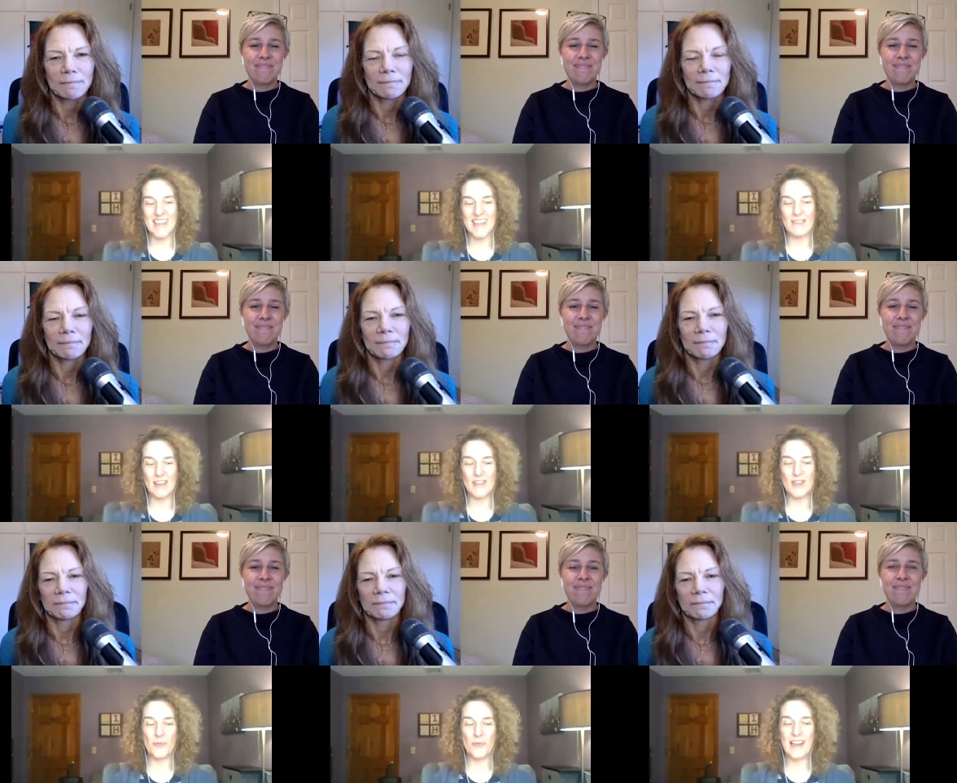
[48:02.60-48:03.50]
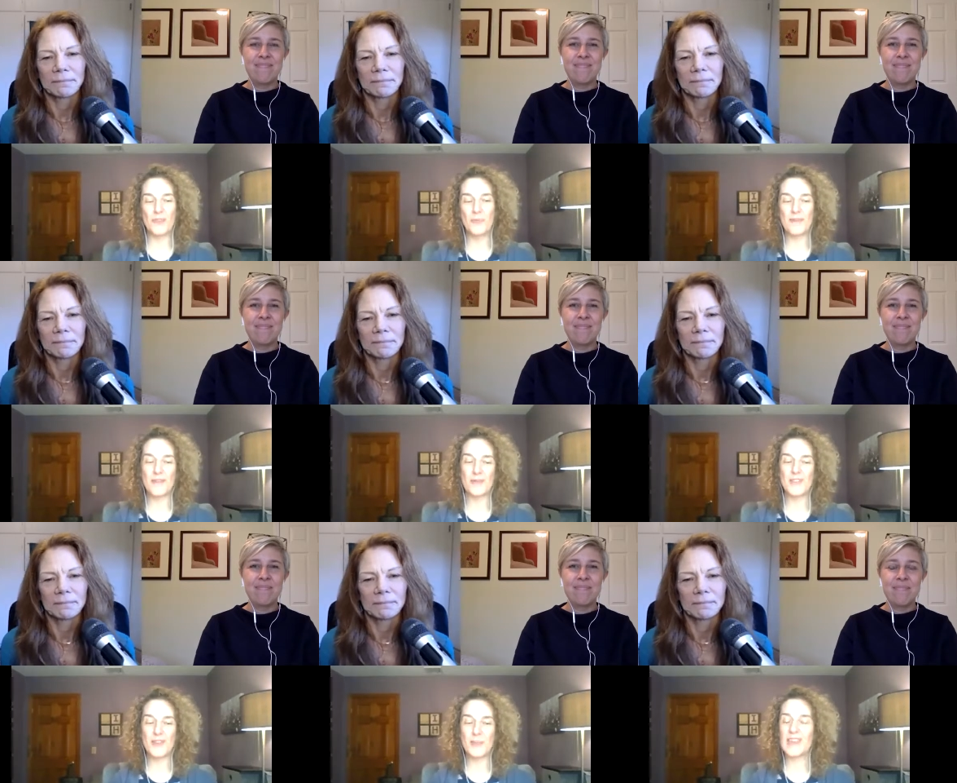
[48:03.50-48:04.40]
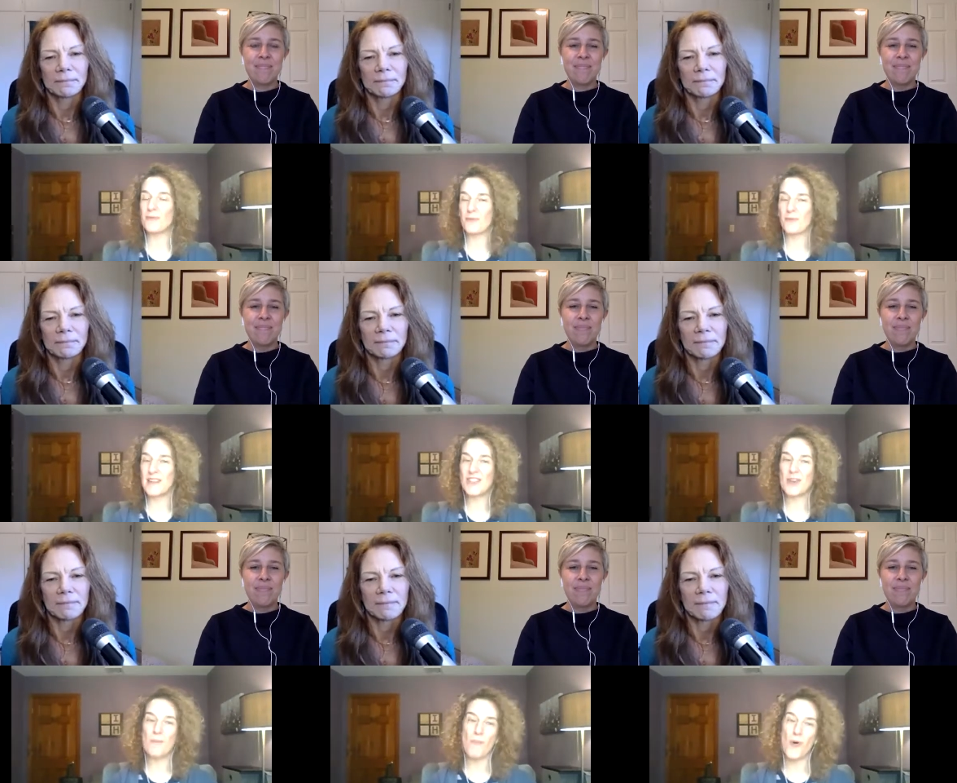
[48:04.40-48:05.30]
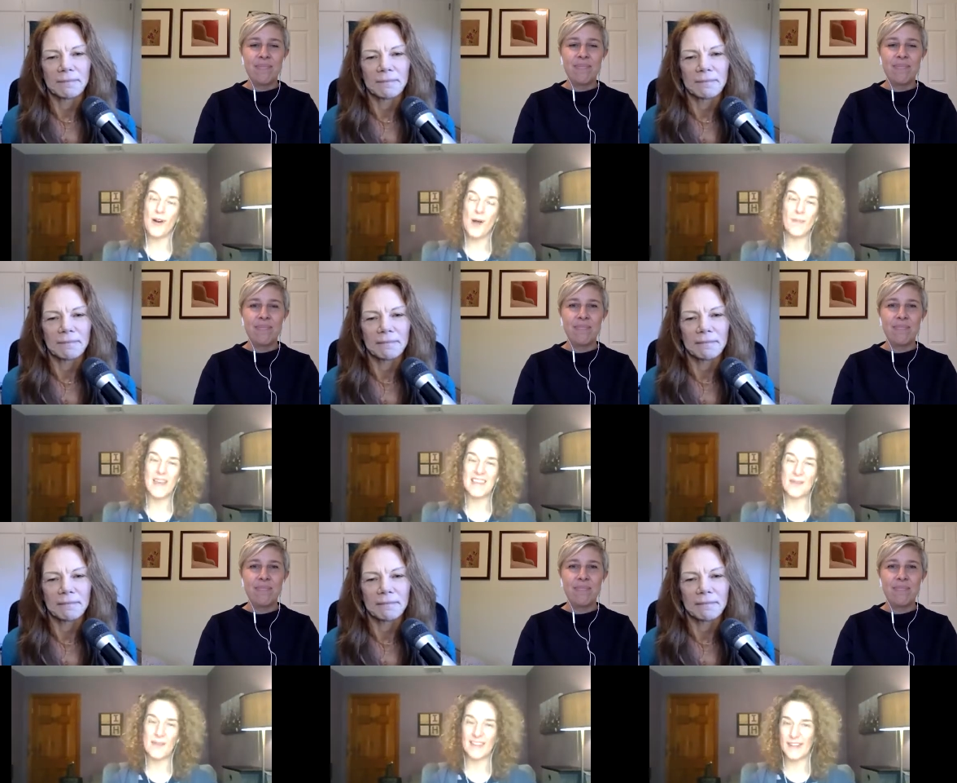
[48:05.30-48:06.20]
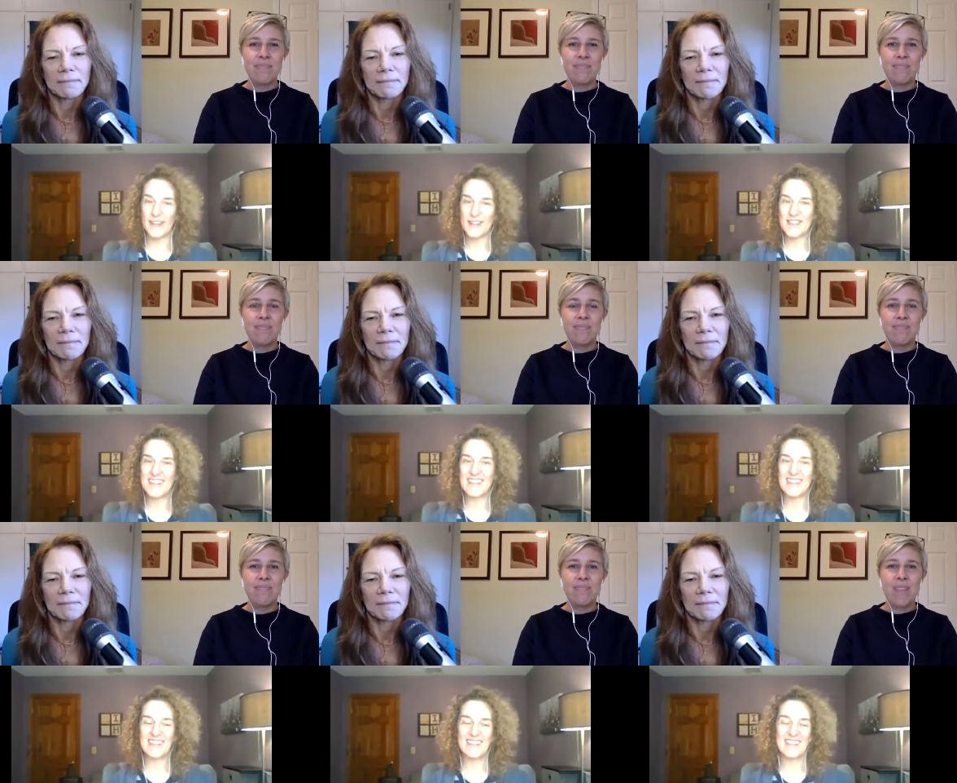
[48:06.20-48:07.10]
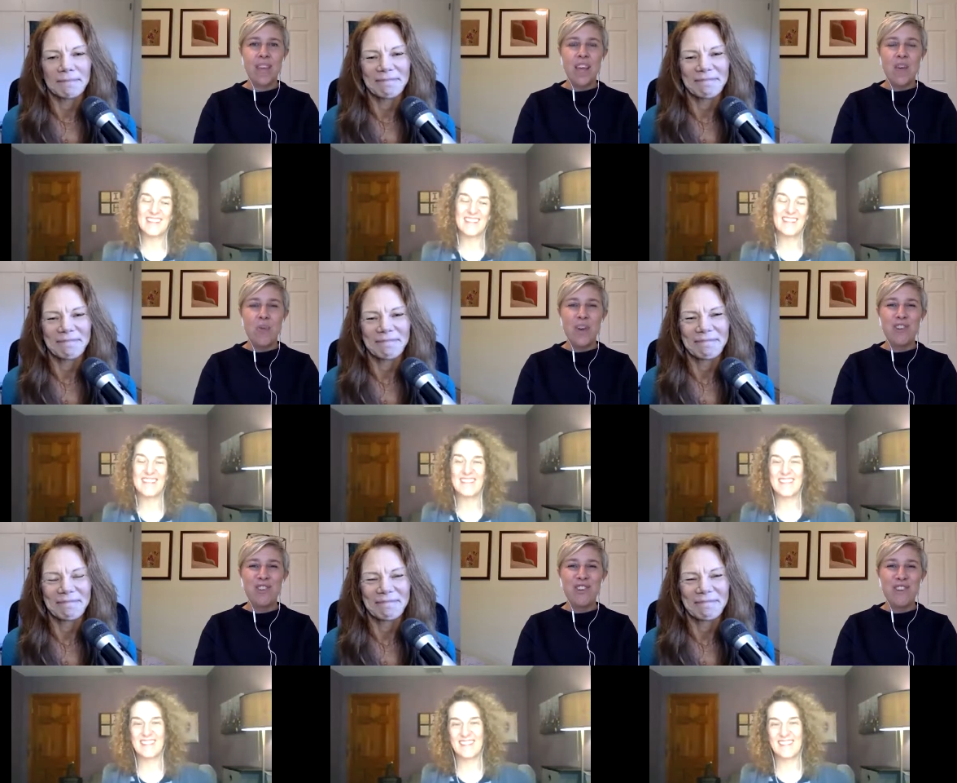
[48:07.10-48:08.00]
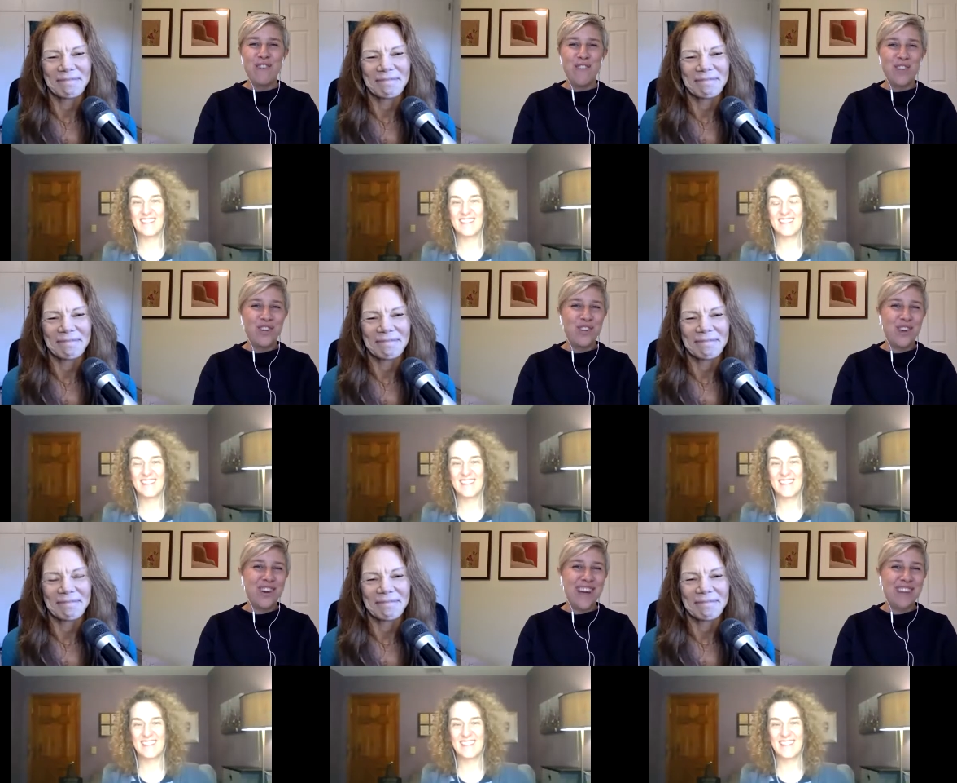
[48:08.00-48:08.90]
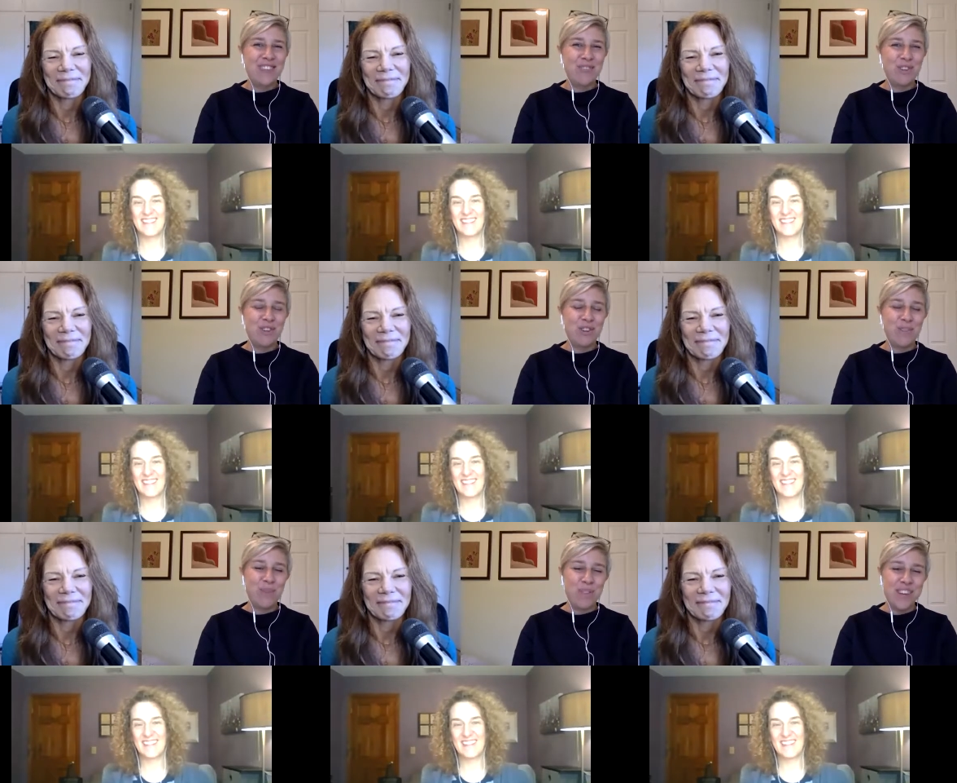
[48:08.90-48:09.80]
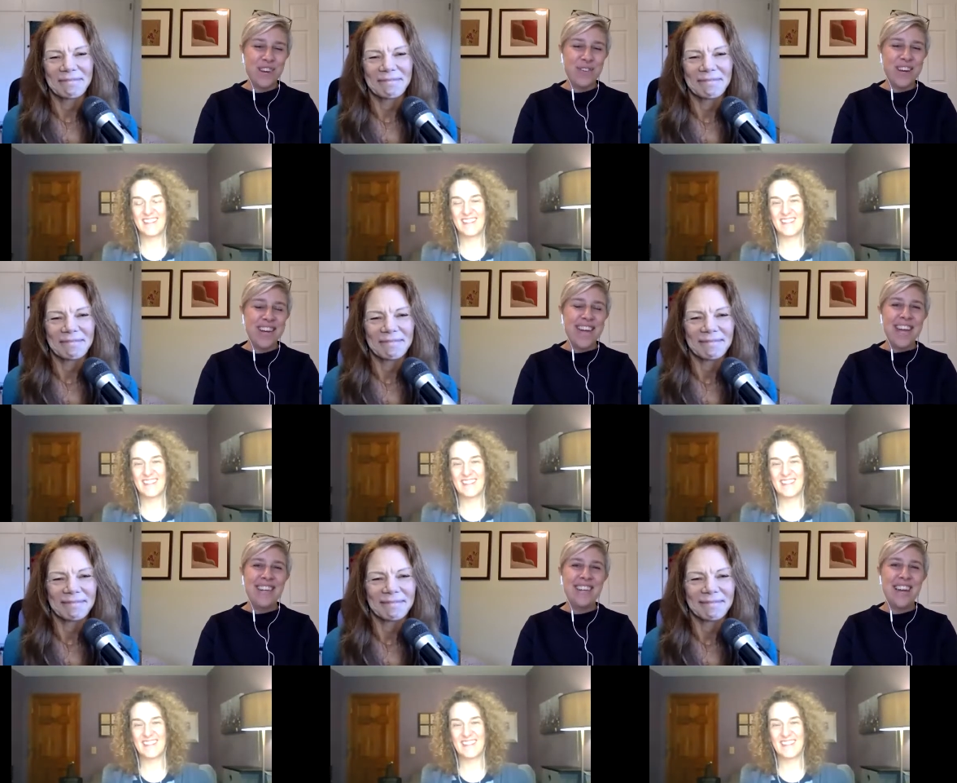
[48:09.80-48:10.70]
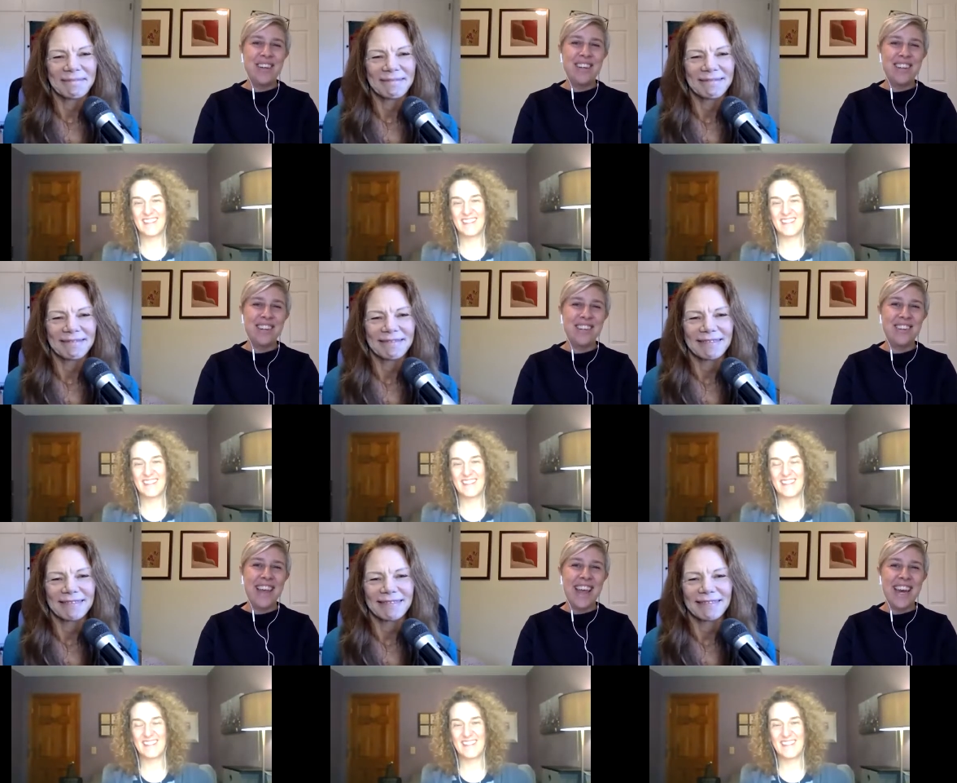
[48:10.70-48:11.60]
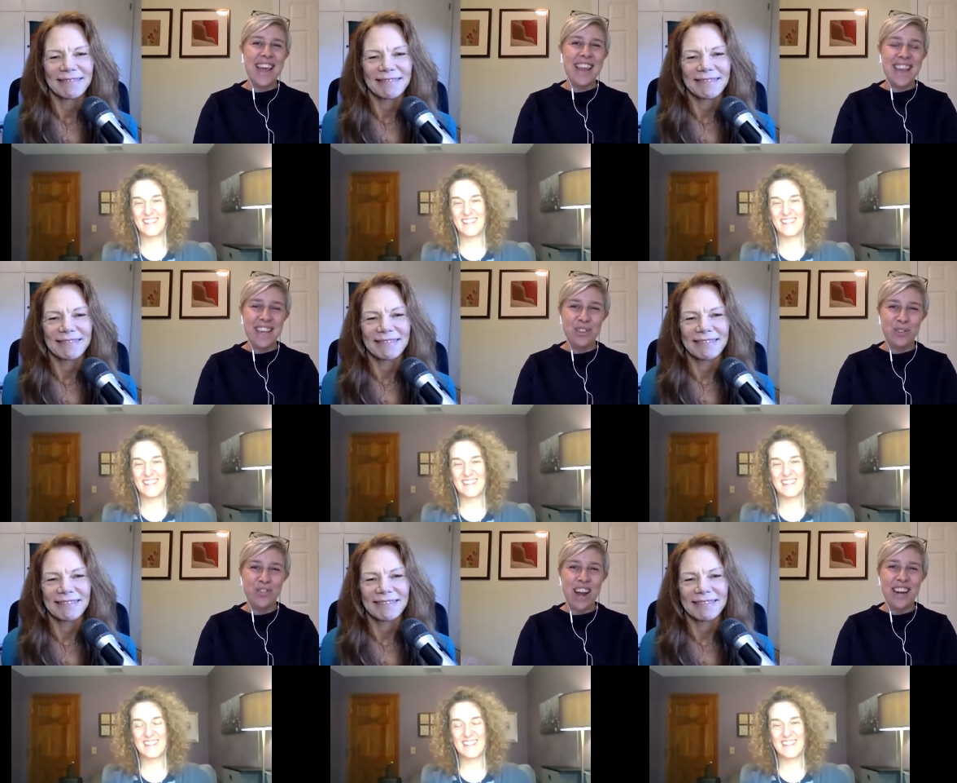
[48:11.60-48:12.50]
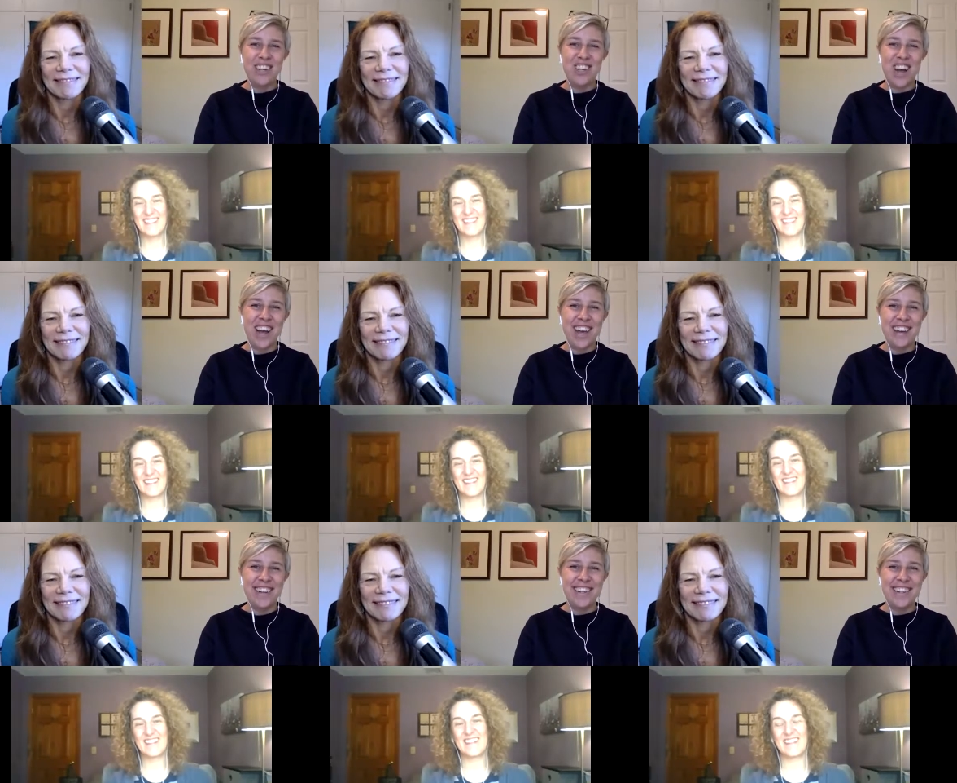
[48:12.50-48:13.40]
Speaker 1: and leaving us a rating and review so we can reach more amazing middlers.
Speaker 2: We are looking forward to our next road trip with you. Until, until then, thanks for riding shotgun.